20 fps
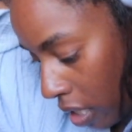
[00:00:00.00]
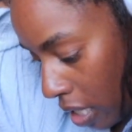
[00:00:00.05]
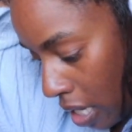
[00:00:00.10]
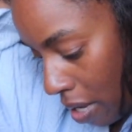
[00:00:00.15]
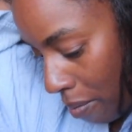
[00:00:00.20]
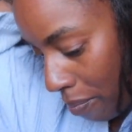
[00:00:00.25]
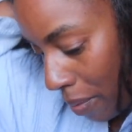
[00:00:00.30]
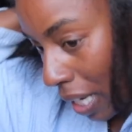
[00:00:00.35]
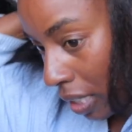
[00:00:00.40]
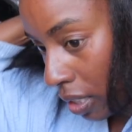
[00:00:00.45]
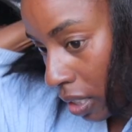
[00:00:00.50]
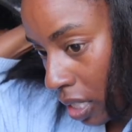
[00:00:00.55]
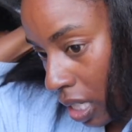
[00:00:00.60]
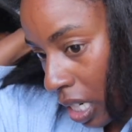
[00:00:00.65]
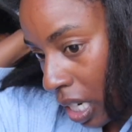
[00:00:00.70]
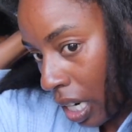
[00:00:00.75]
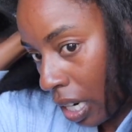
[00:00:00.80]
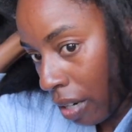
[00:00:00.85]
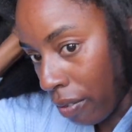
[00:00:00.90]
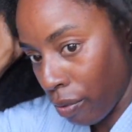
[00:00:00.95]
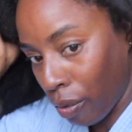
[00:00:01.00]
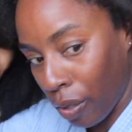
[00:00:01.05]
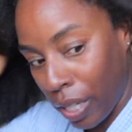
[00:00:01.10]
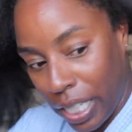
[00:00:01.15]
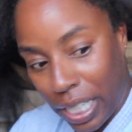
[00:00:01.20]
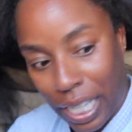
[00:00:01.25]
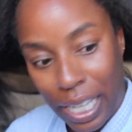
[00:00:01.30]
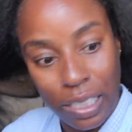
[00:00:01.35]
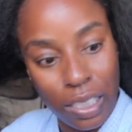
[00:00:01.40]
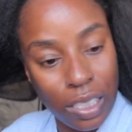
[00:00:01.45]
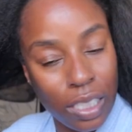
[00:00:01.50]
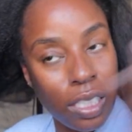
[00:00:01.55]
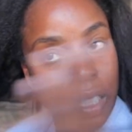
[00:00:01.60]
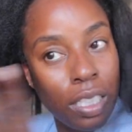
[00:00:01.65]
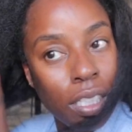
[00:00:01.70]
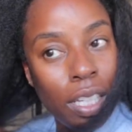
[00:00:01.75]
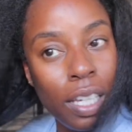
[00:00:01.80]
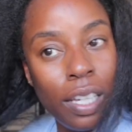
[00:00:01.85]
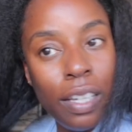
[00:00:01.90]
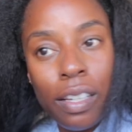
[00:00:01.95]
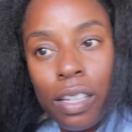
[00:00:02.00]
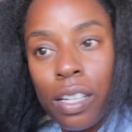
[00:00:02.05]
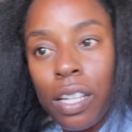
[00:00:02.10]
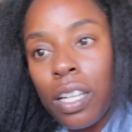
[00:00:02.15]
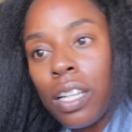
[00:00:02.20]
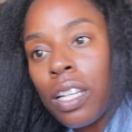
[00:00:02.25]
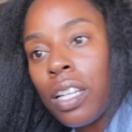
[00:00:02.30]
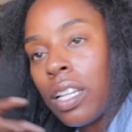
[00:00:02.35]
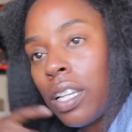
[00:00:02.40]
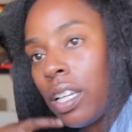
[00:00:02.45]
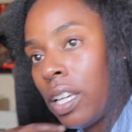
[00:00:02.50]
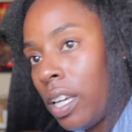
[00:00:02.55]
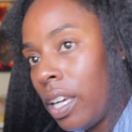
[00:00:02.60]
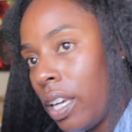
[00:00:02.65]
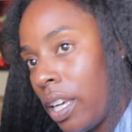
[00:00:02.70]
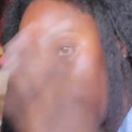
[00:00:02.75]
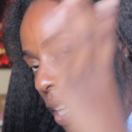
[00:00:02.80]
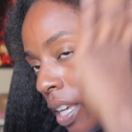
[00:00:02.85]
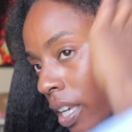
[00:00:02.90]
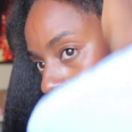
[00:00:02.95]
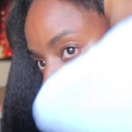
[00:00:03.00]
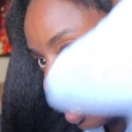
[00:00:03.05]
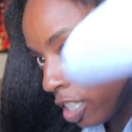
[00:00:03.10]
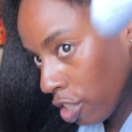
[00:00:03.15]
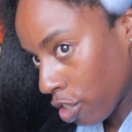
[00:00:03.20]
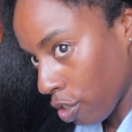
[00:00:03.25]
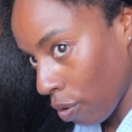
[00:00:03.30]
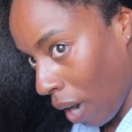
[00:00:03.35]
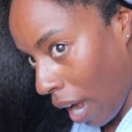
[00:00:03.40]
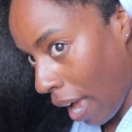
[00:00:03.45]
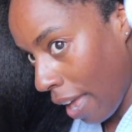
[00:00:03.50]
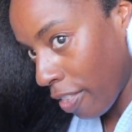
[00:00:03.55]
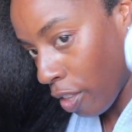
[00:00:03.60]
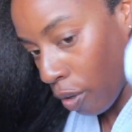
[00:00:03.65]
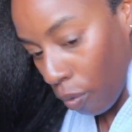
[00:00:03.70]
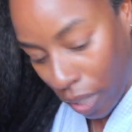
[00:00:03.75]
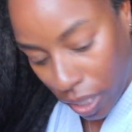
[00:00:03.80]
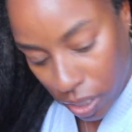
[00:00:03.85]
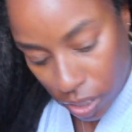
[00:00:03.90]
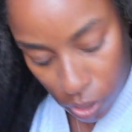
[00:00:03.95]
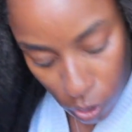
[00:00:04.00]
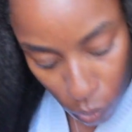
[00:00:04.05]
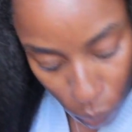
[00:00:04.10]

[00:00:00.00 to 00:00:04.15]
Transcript: that's good enough for it not to stink. It can dry the rest of the